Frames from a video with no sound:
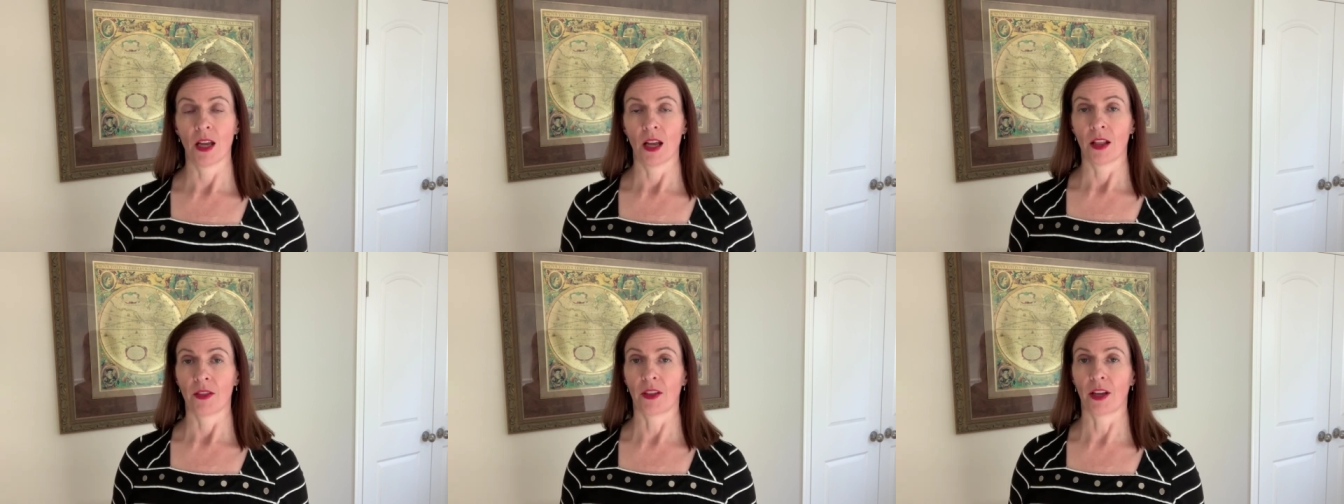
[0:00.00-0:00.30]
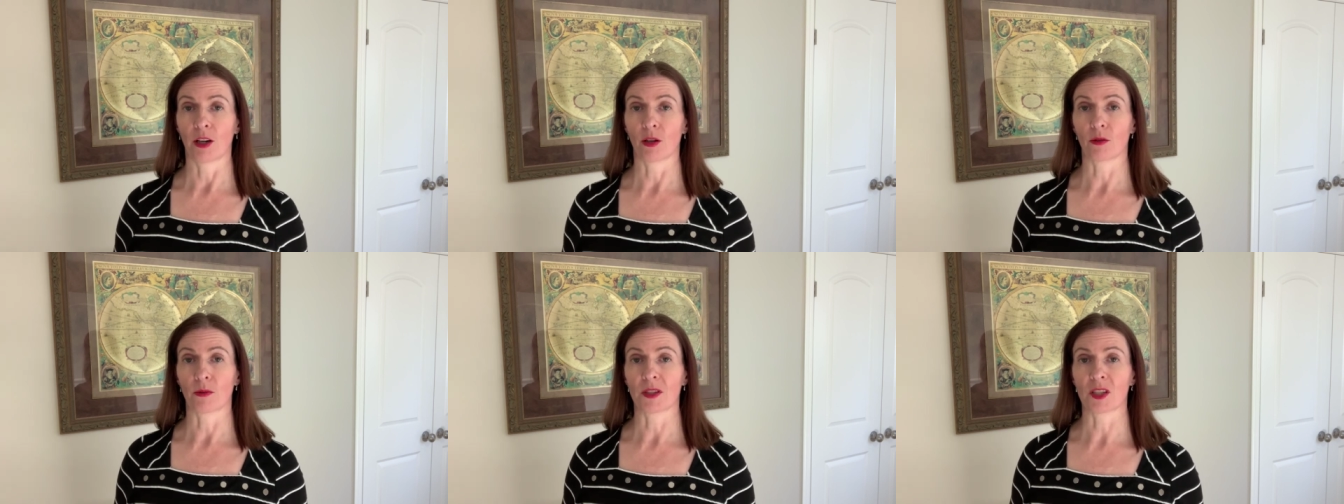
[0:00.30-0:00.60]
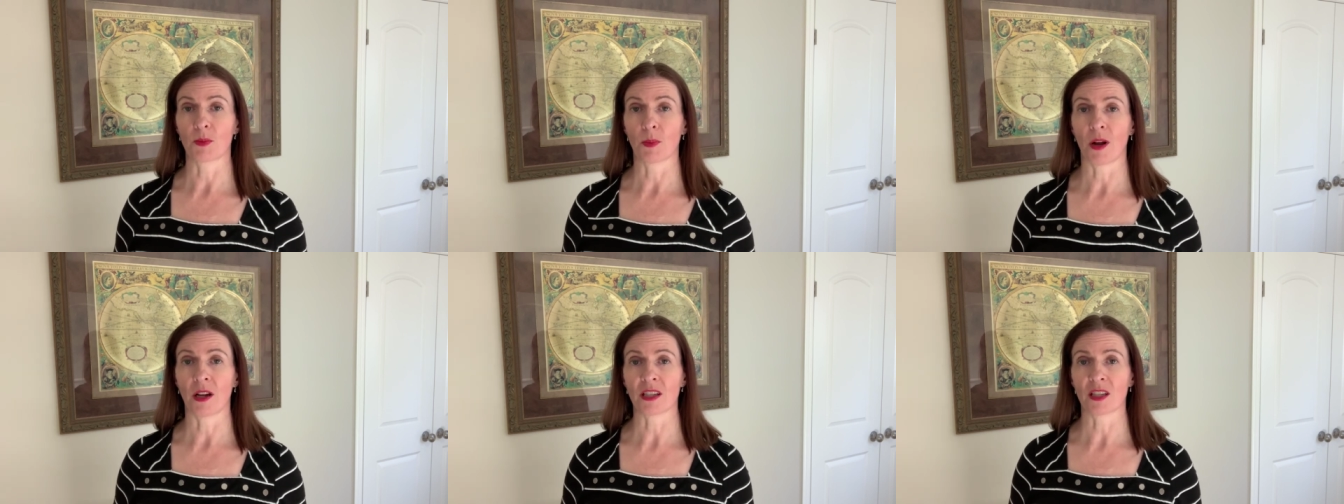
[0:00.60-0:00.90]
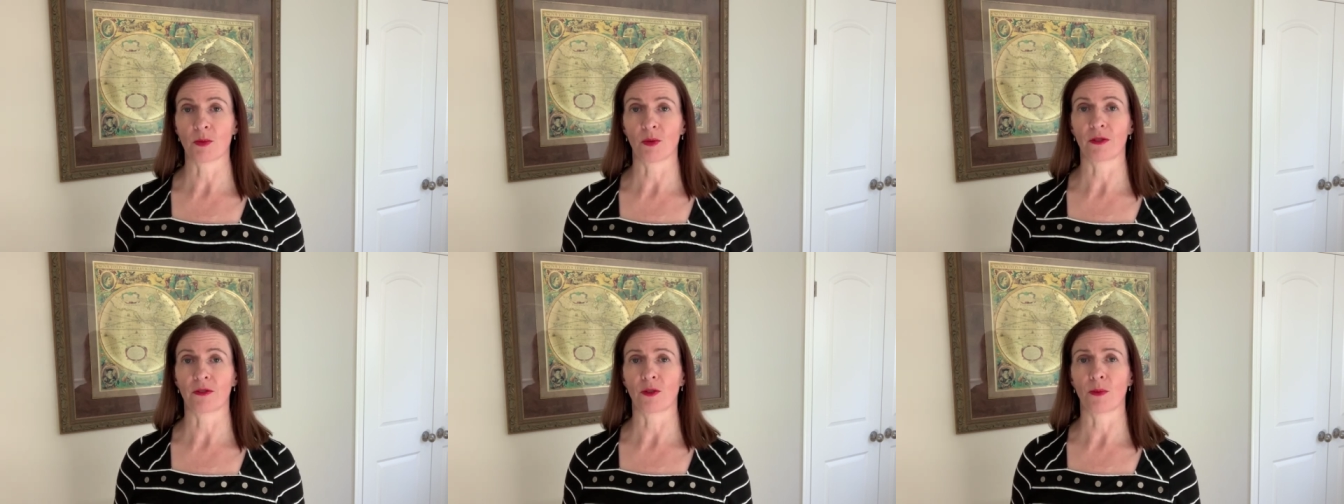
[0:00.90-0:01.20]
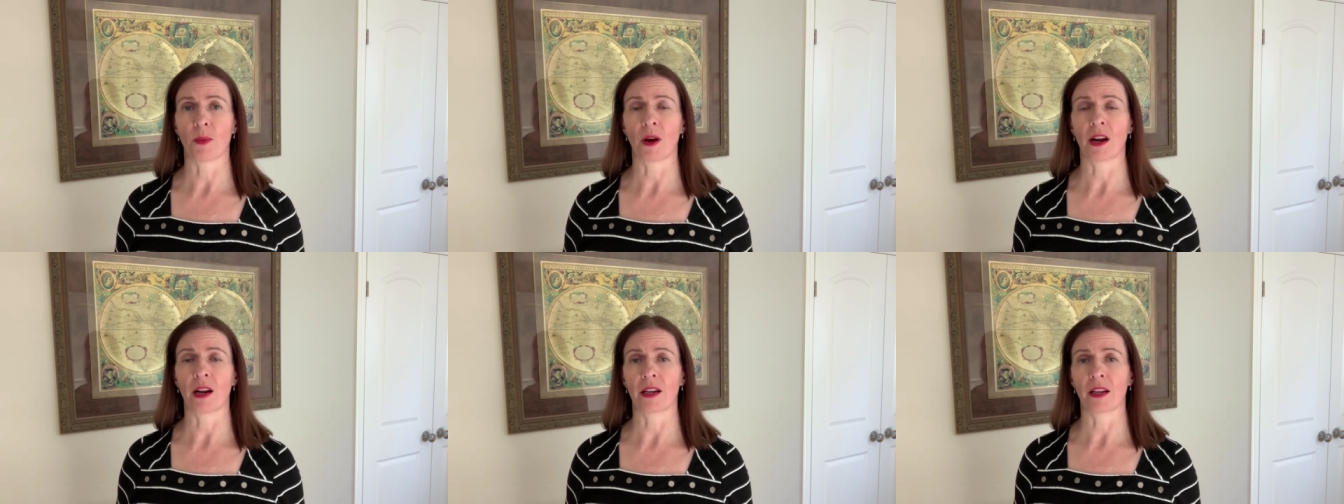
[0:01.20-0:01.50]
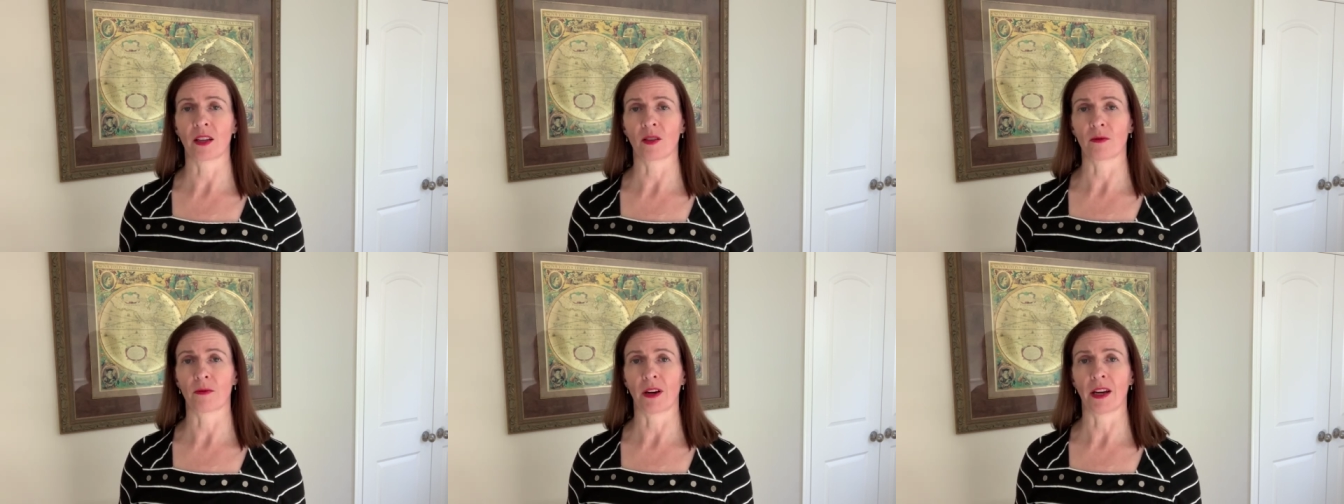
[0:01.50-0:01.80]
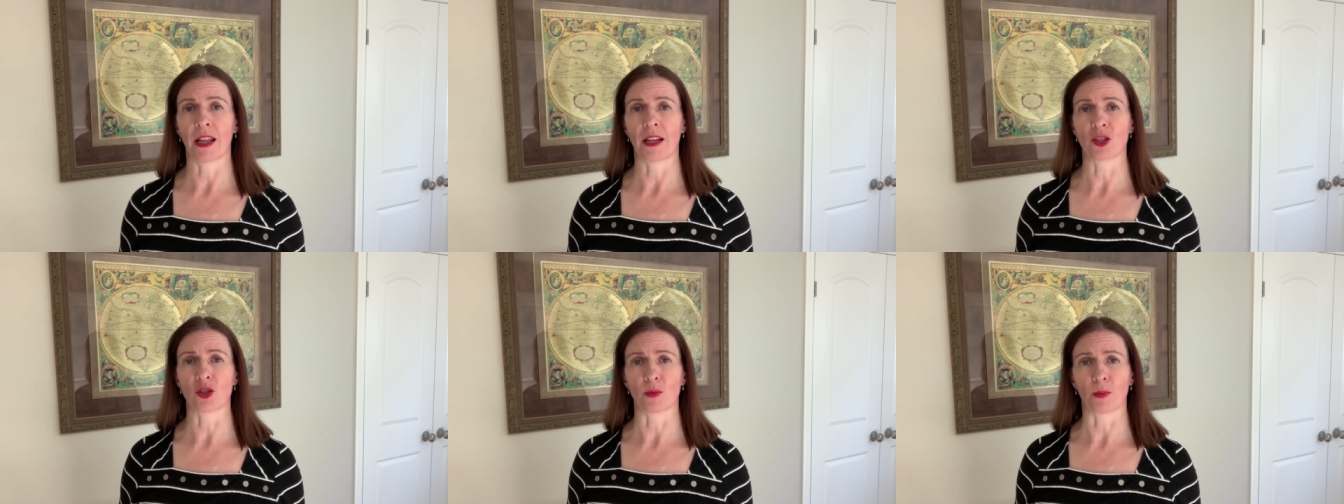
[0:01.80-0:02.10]
They are responsible for monitoring
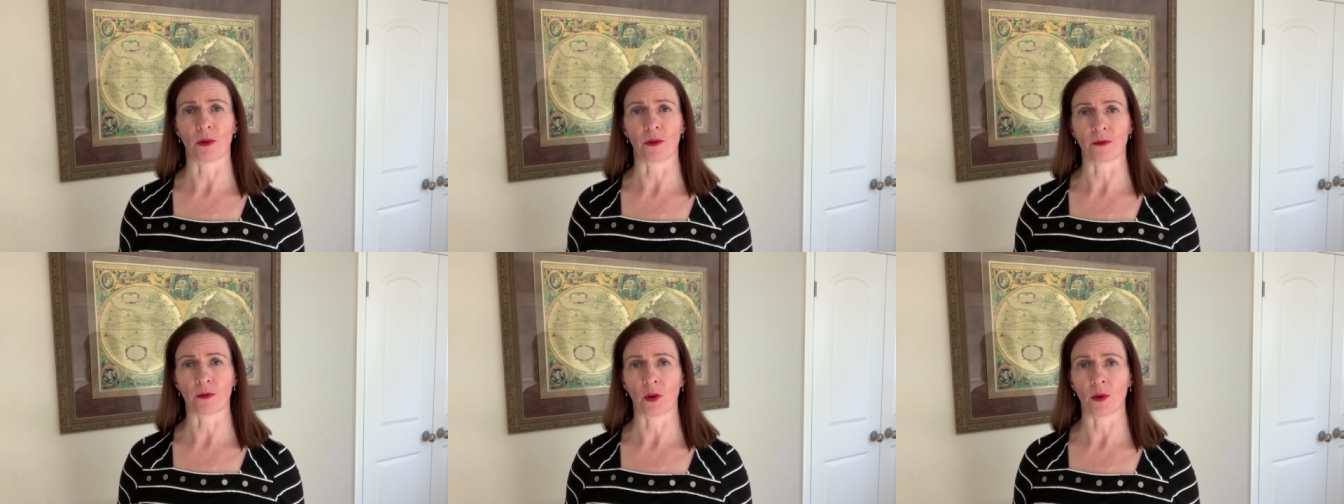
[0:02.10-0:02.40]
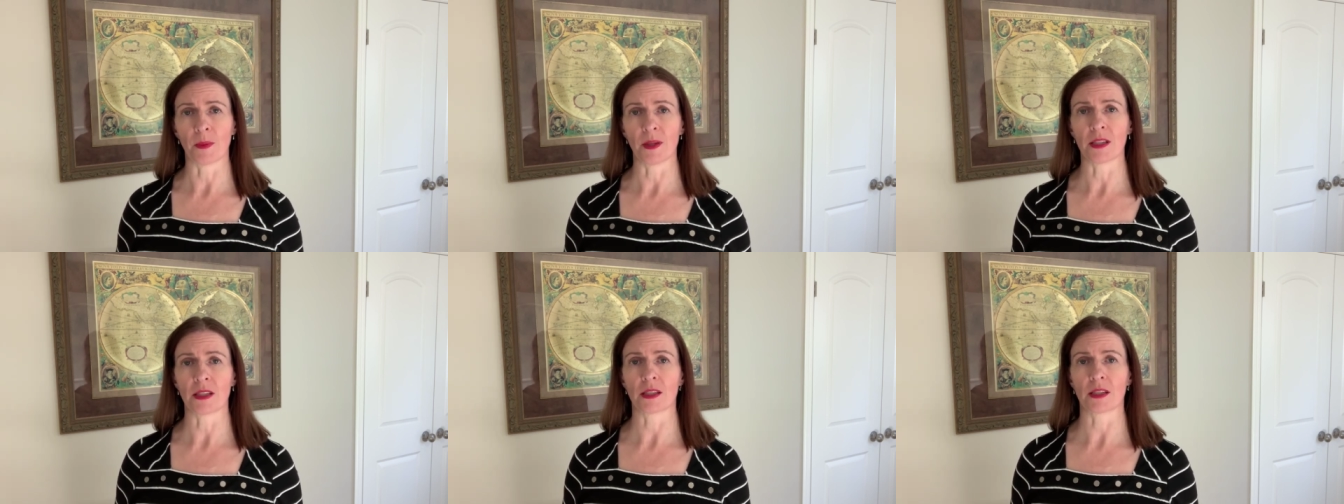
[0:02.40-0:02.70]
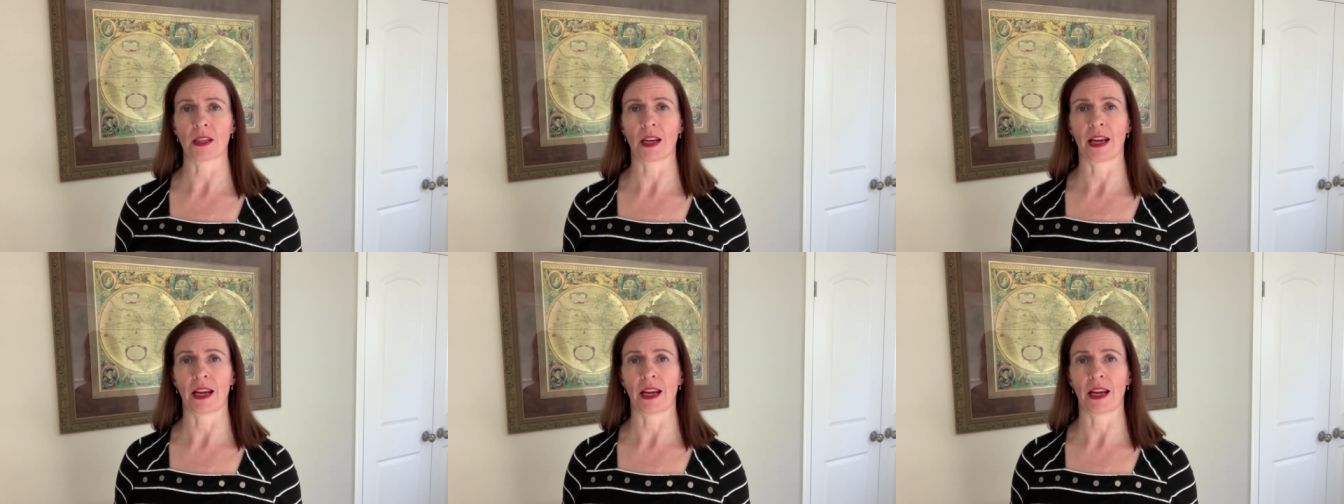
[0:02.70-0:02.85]
financial performance